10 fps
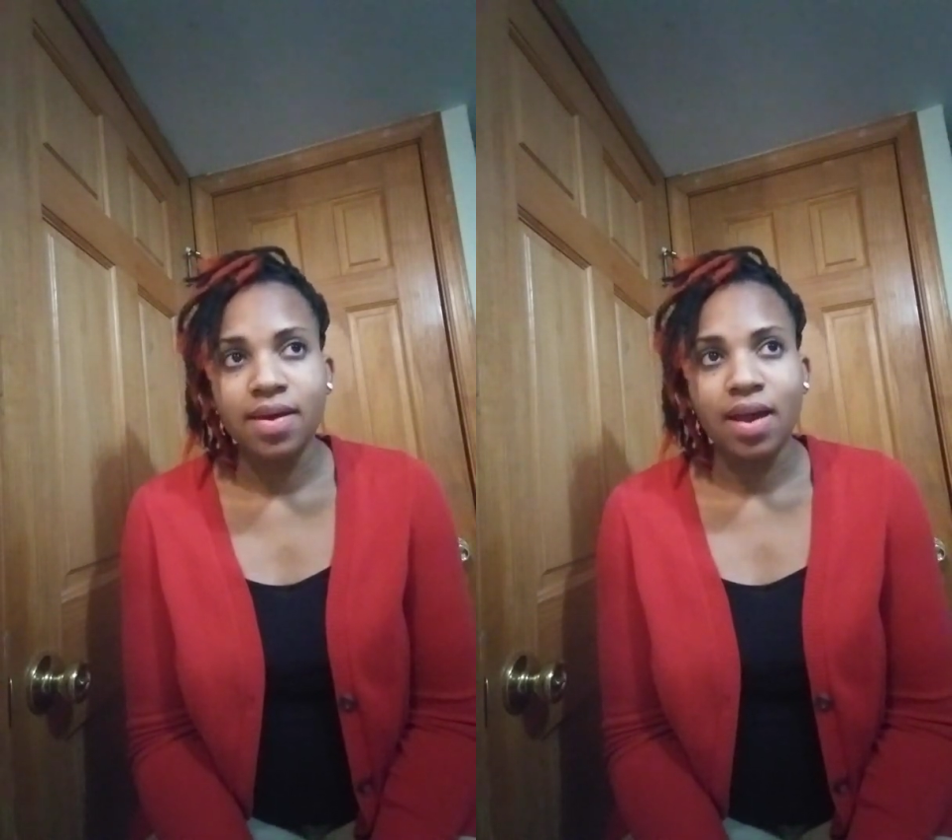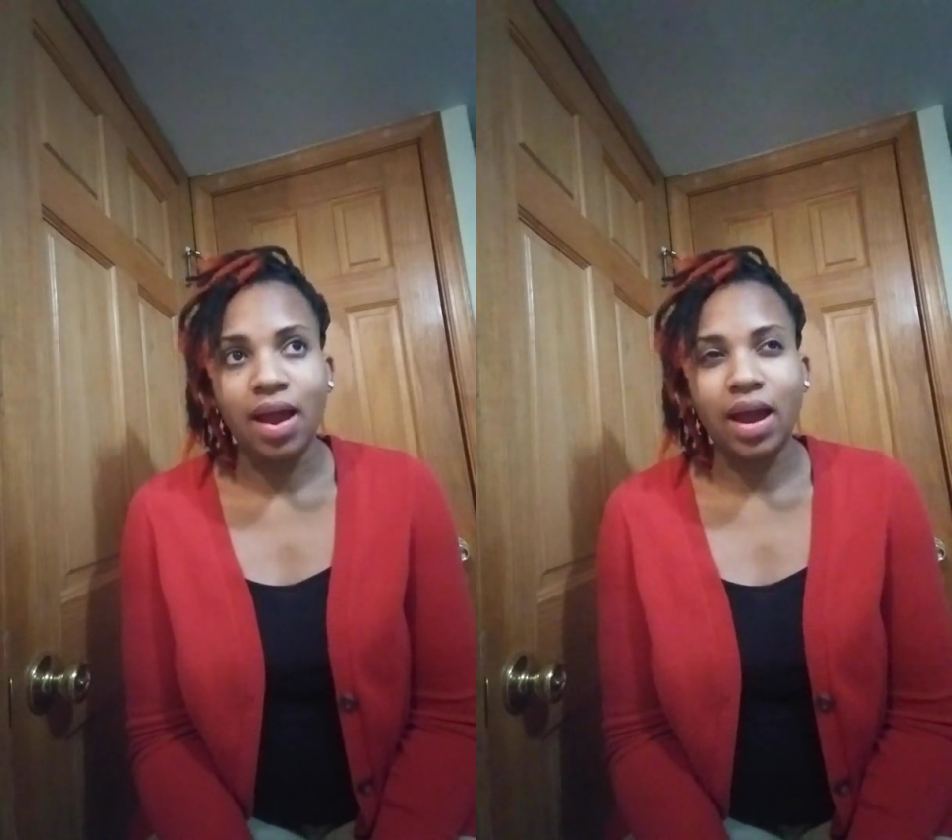
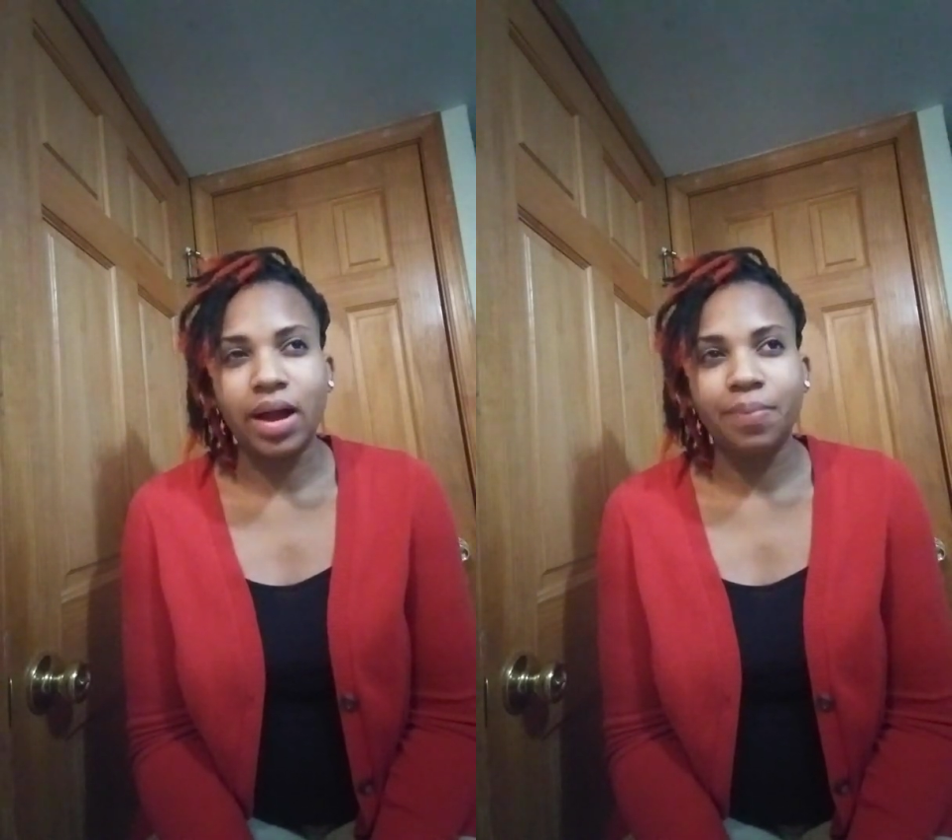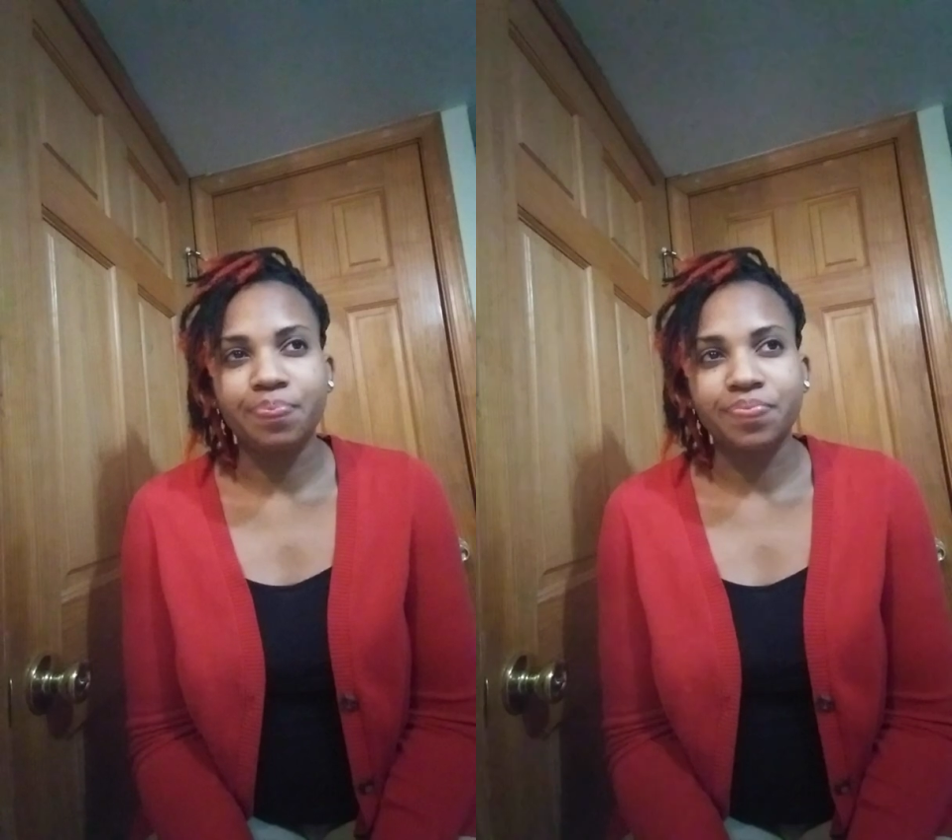
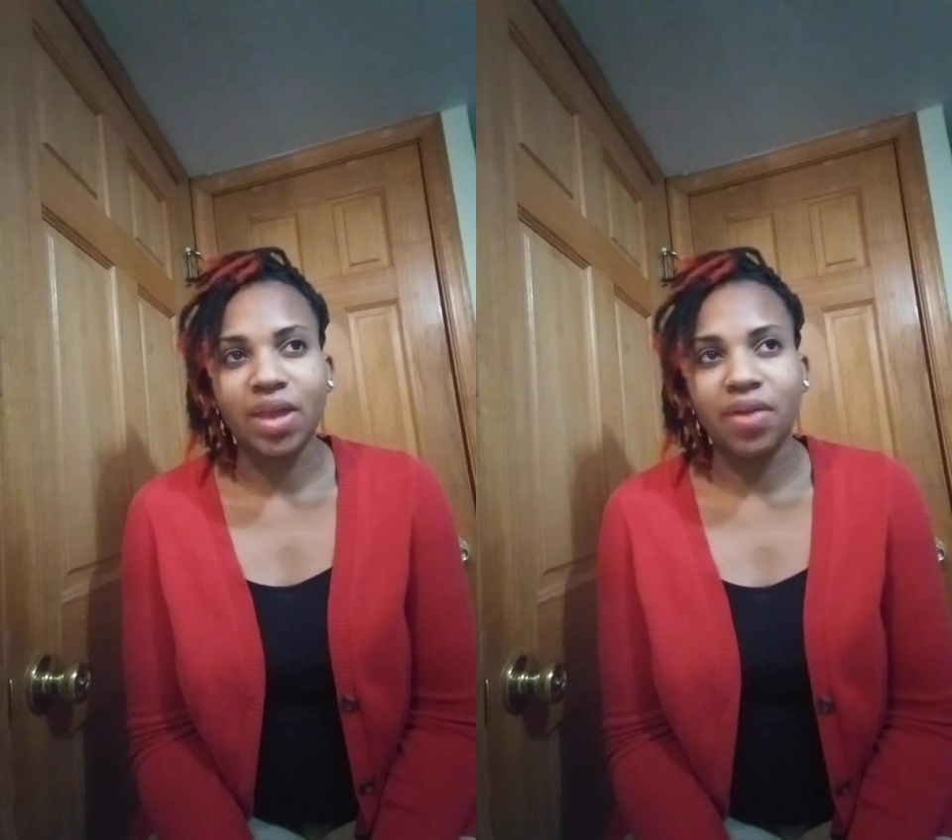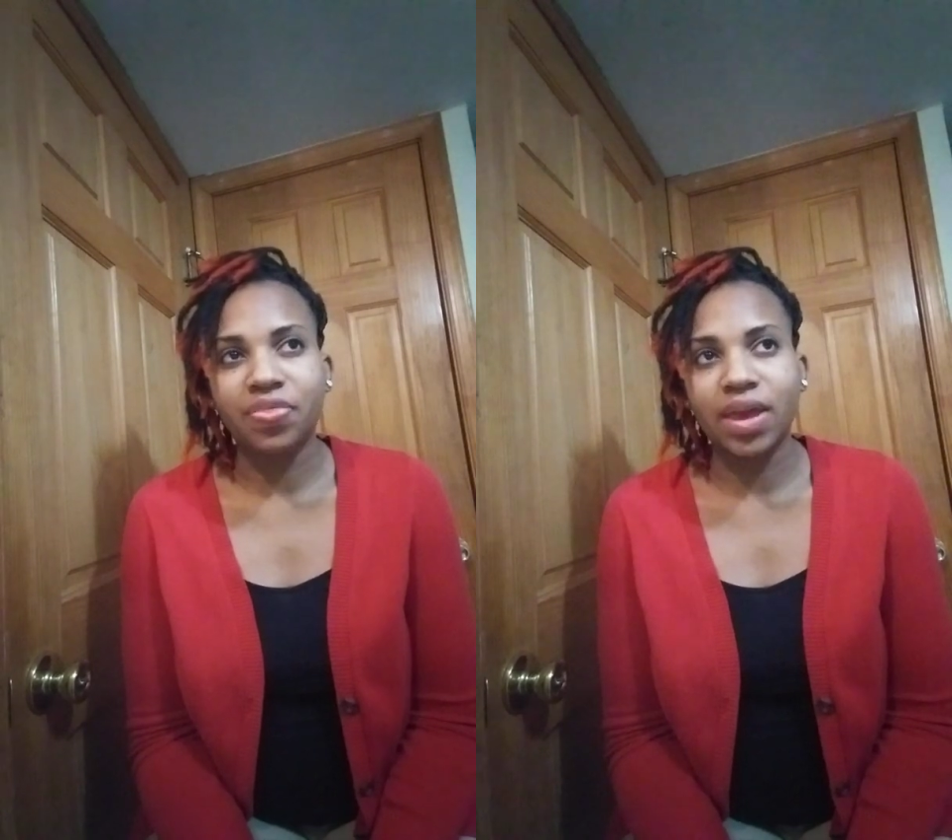
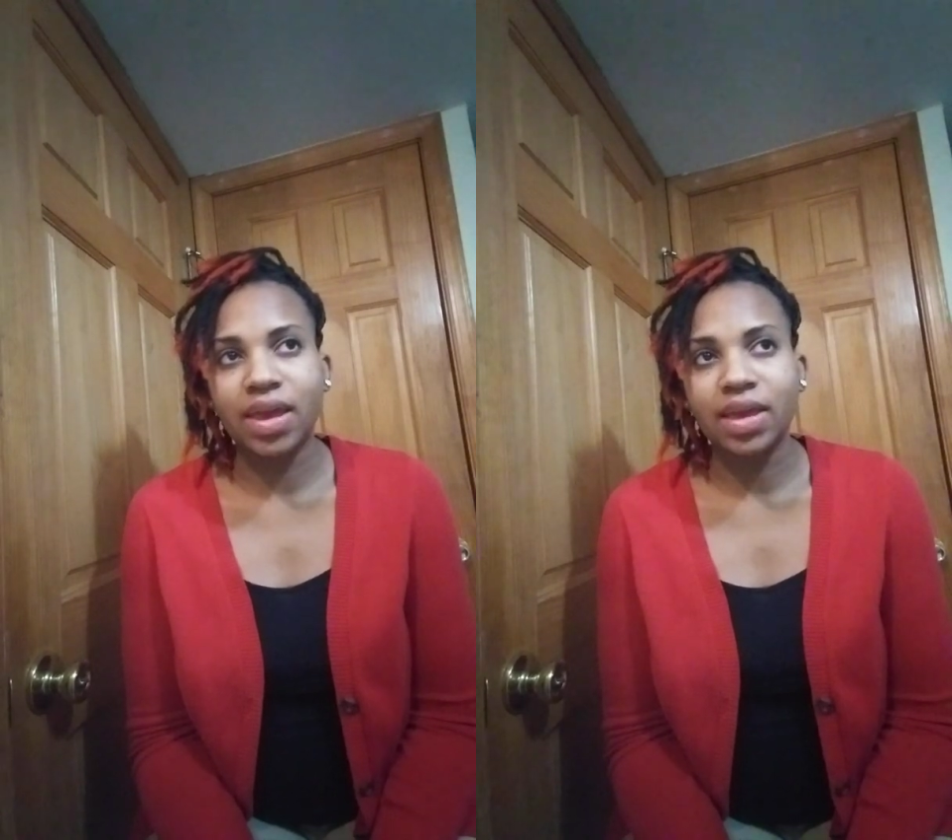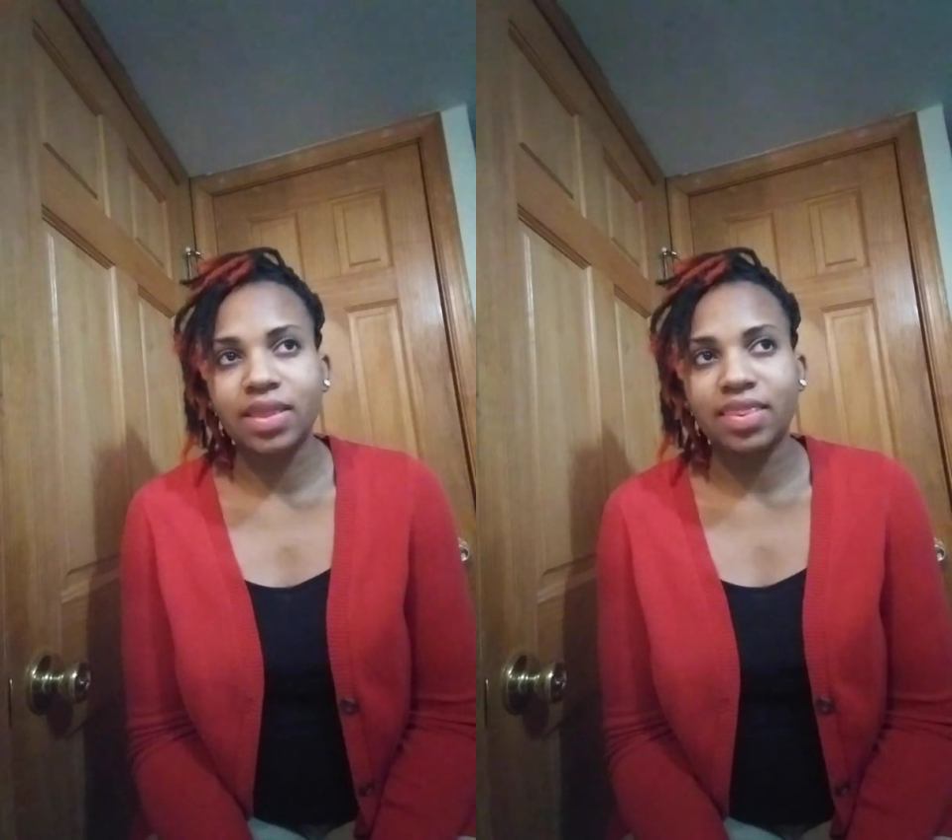I think
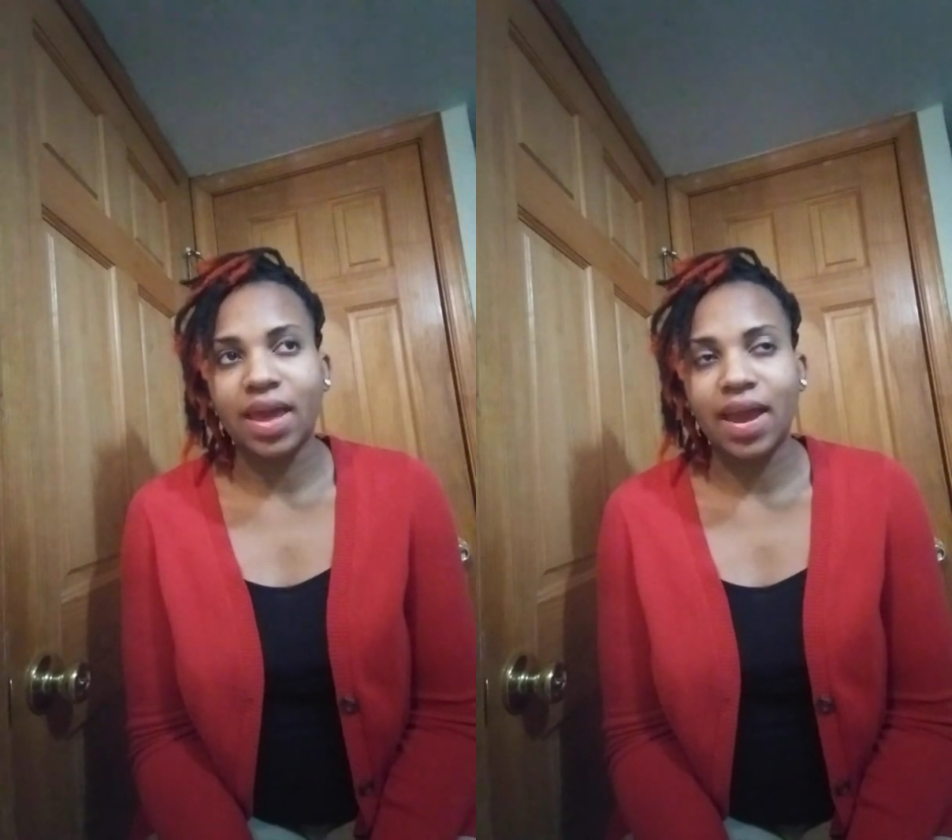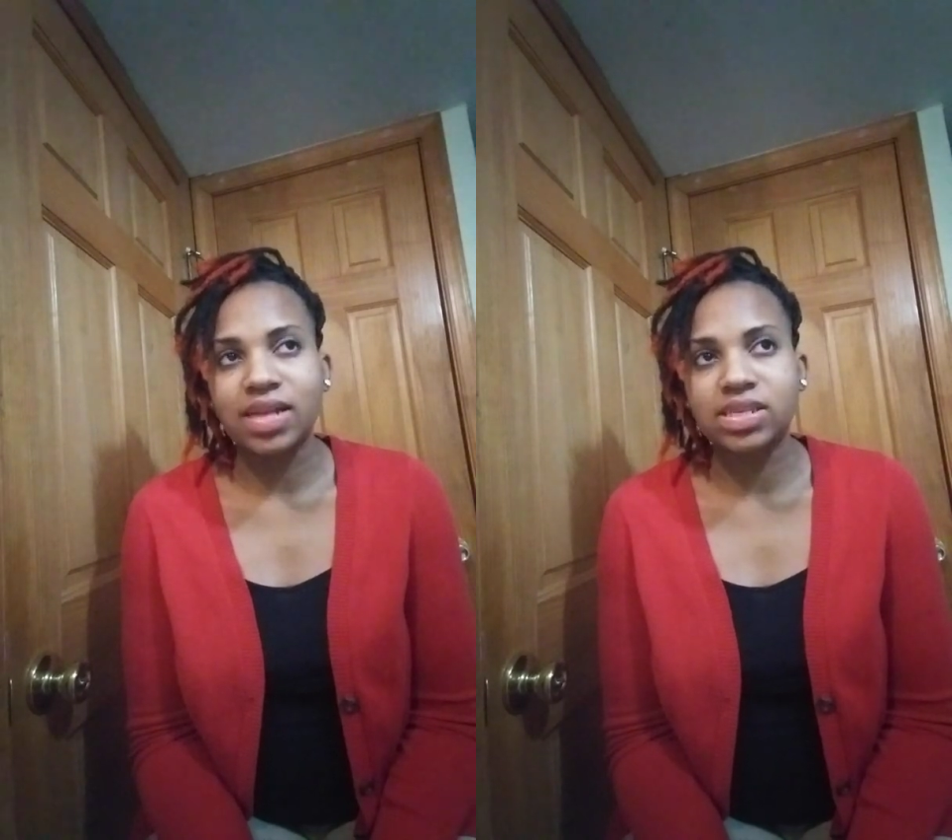
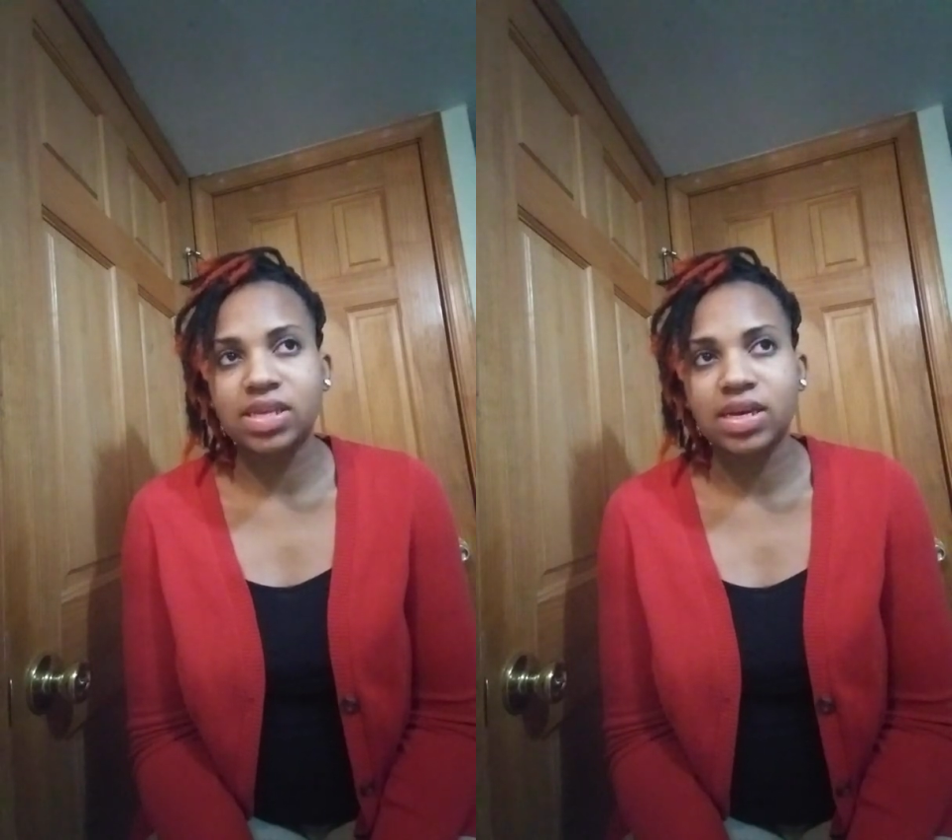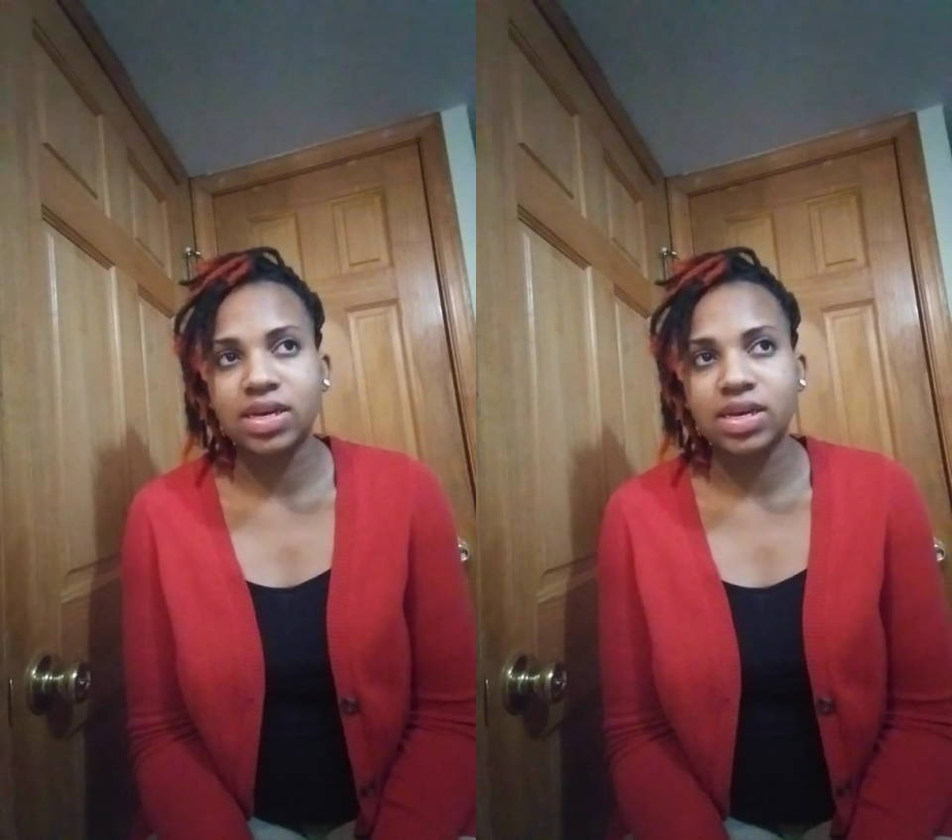that